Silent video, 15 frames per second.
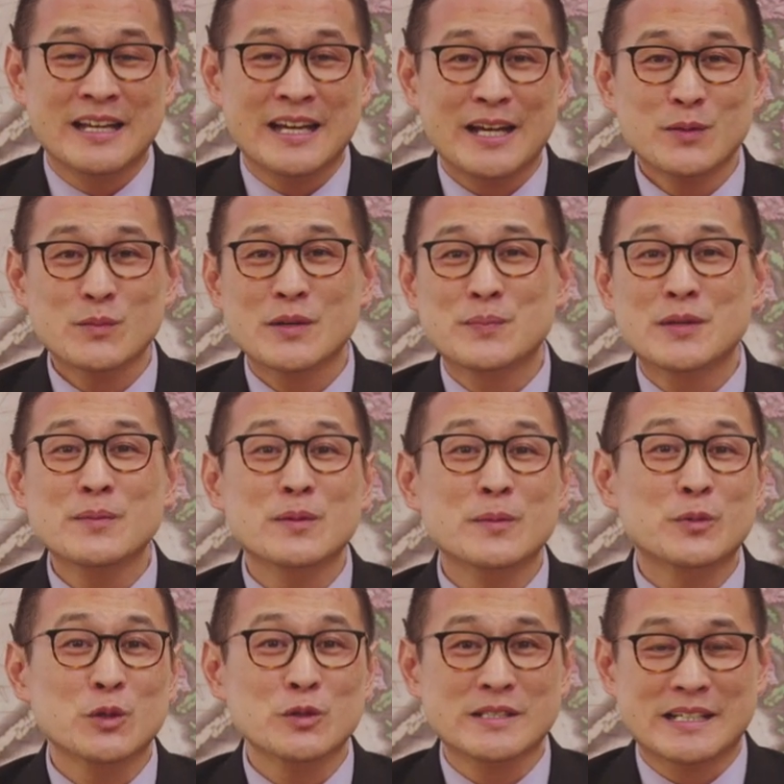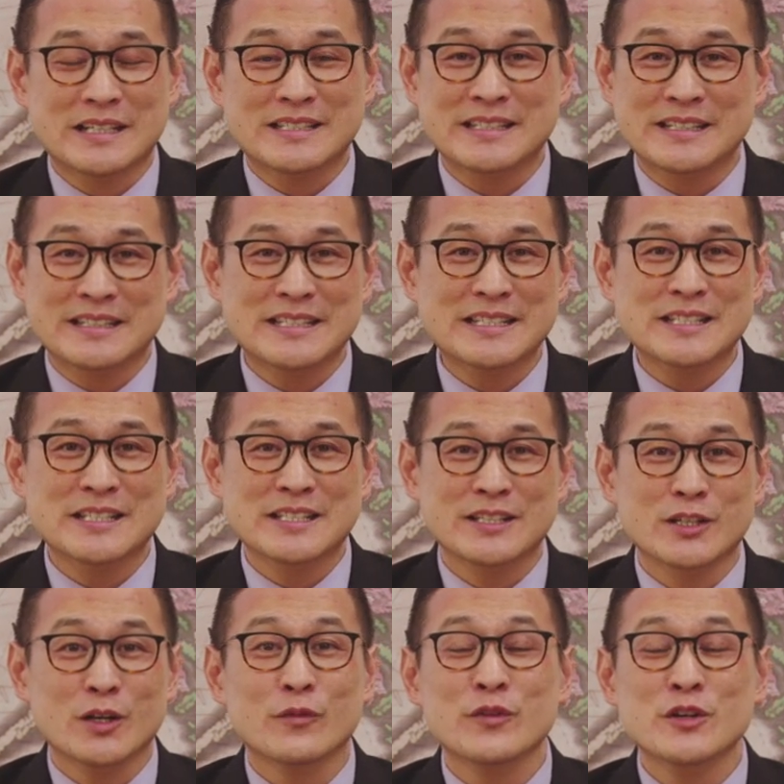And when people protested this,
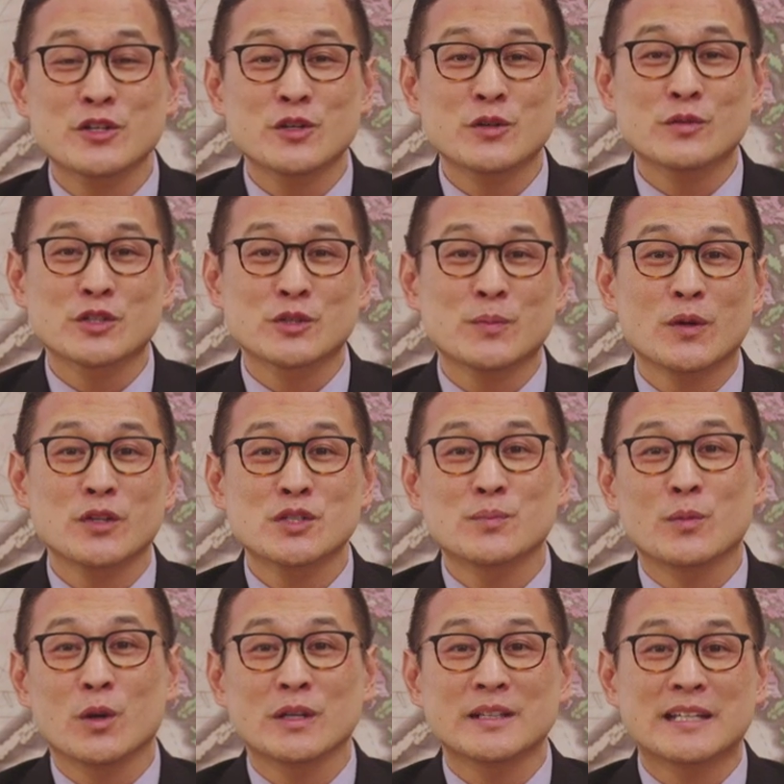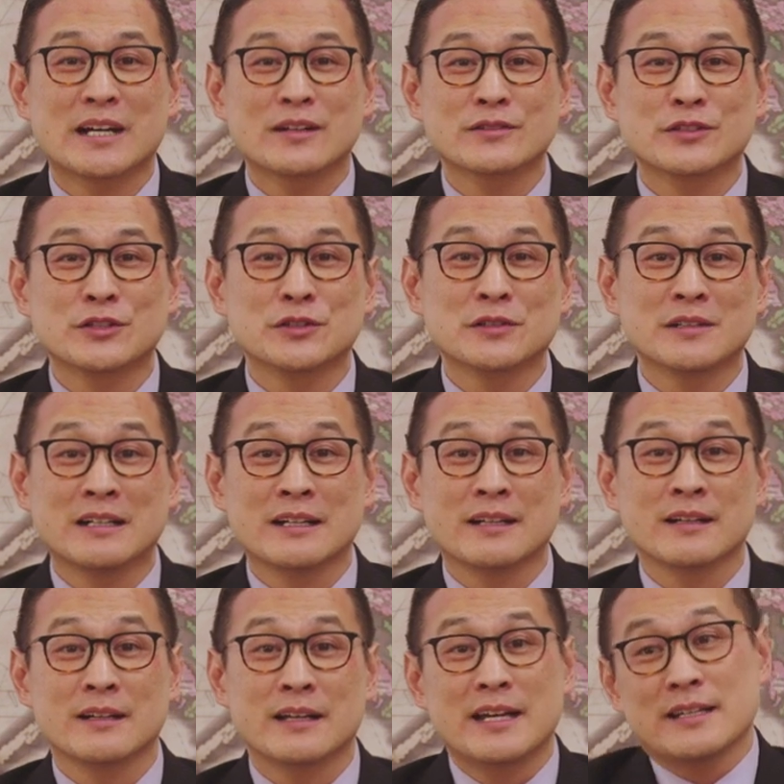the official response boiled down to
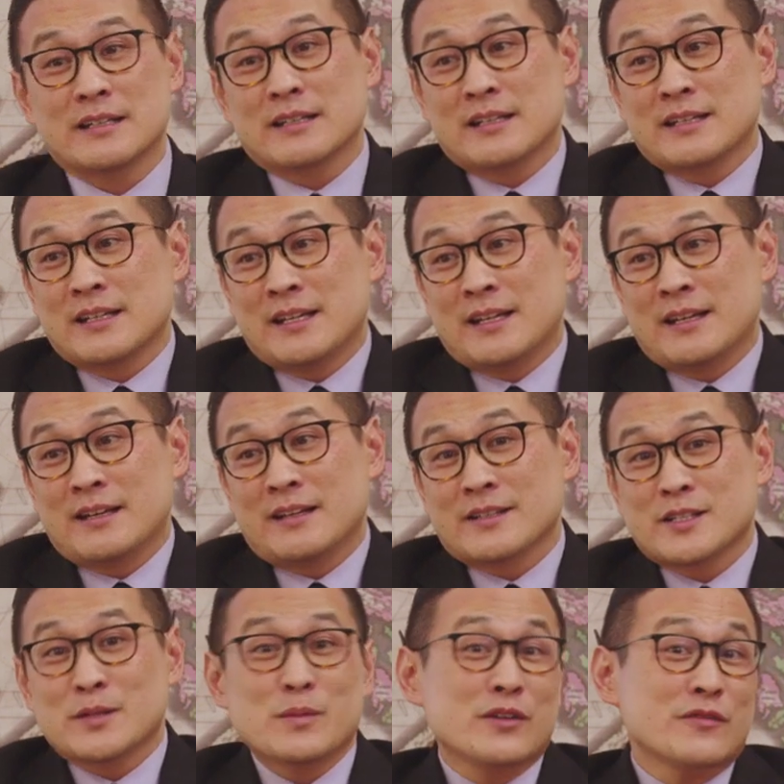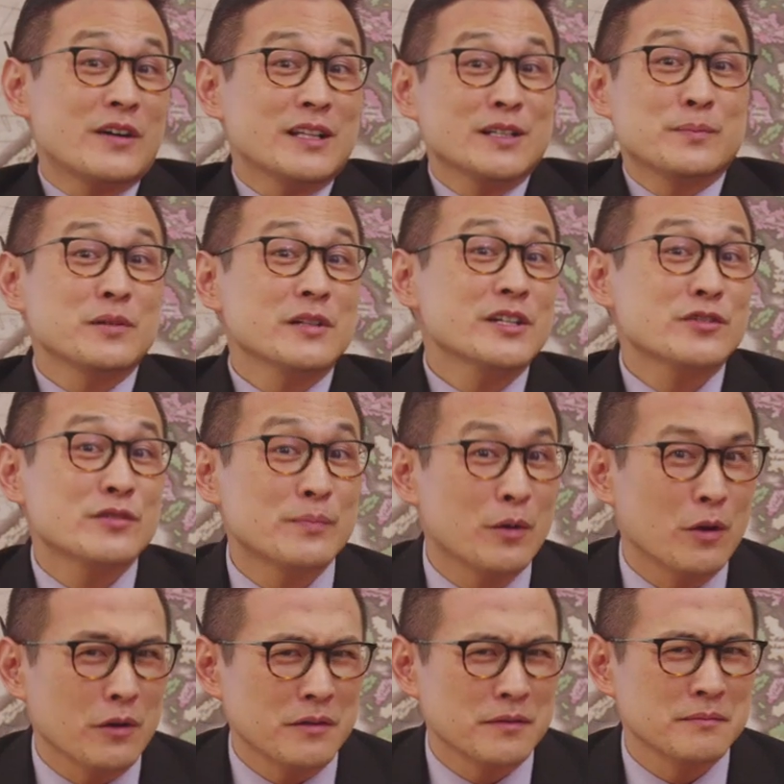hey, someone filed a police
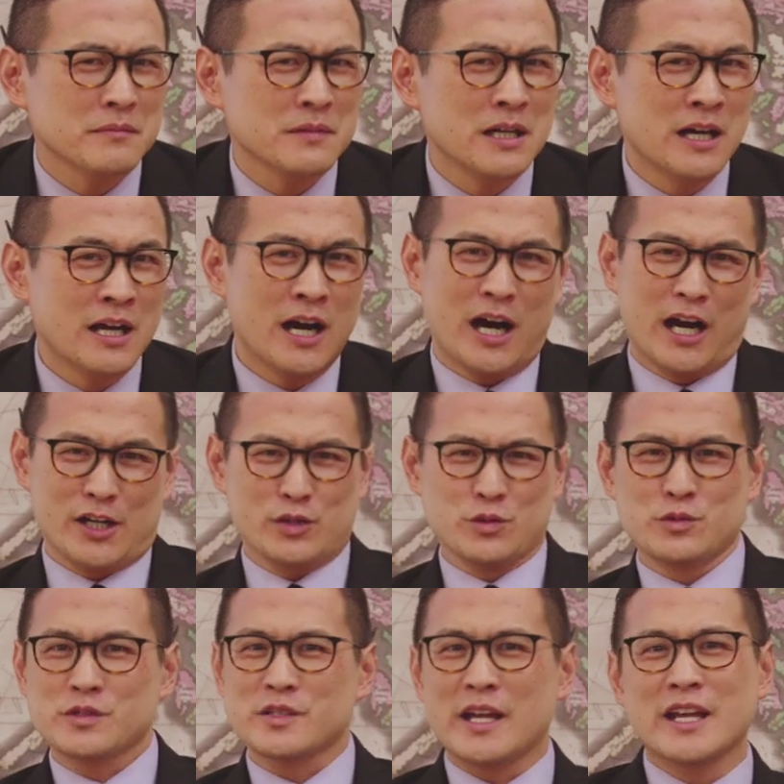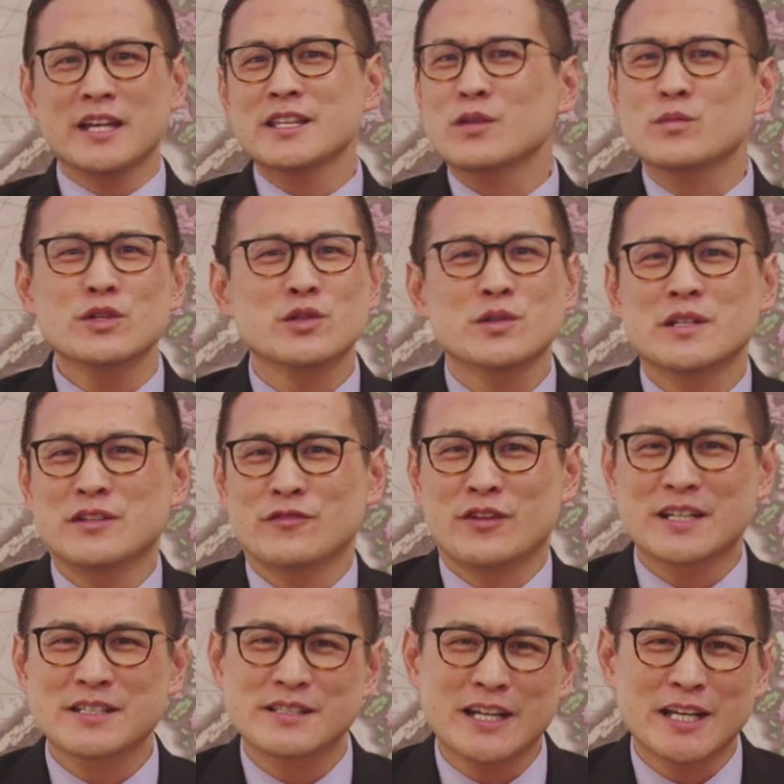report. Are you saying that we shouldn't
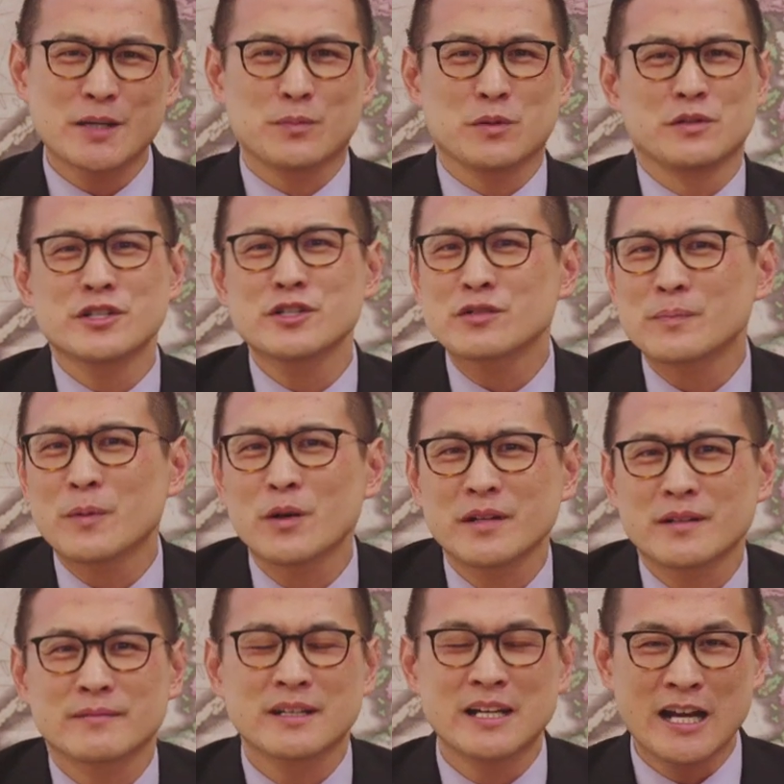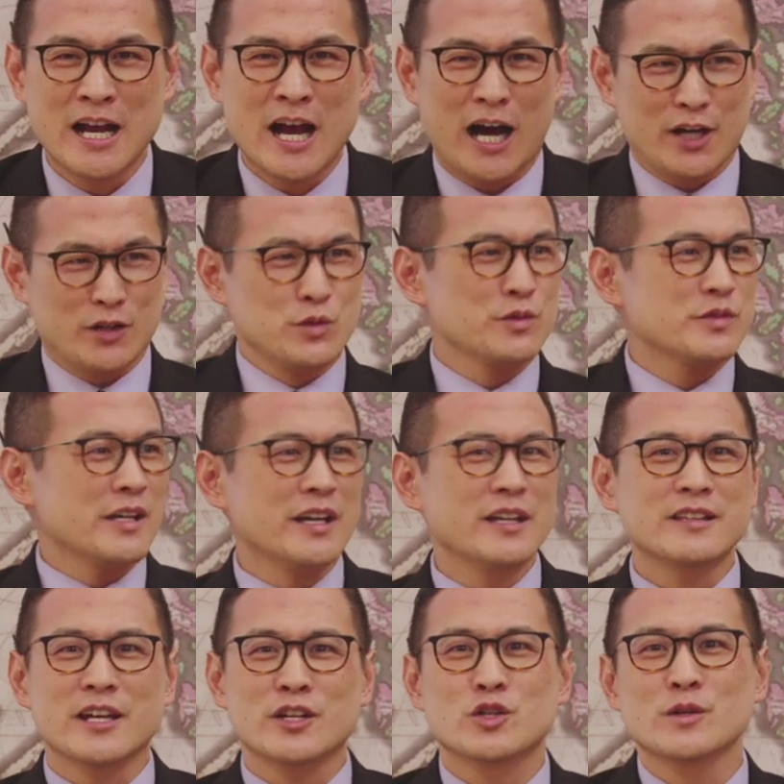investigate a police report? Are you saying
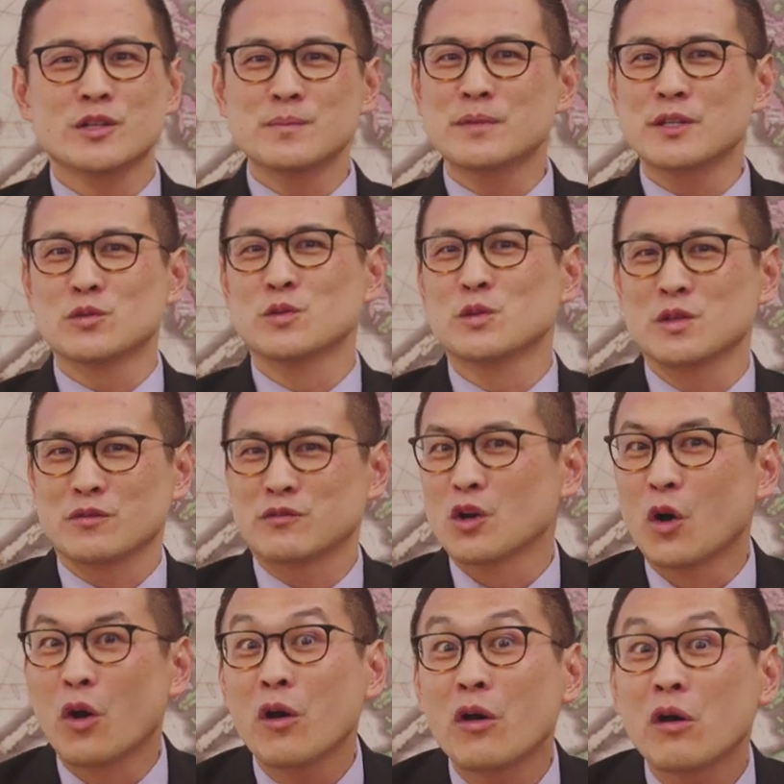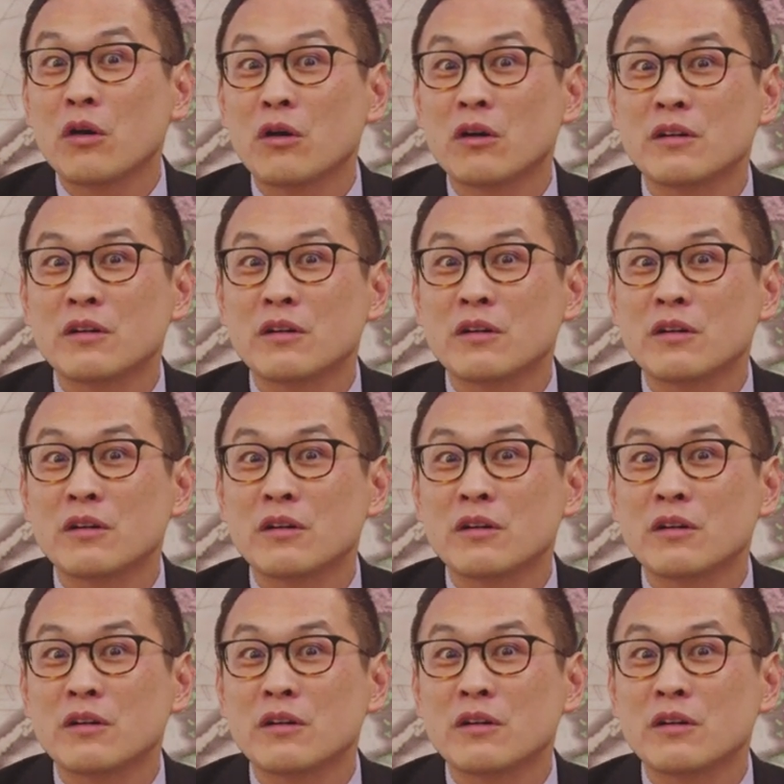there shouldn't be rule of law?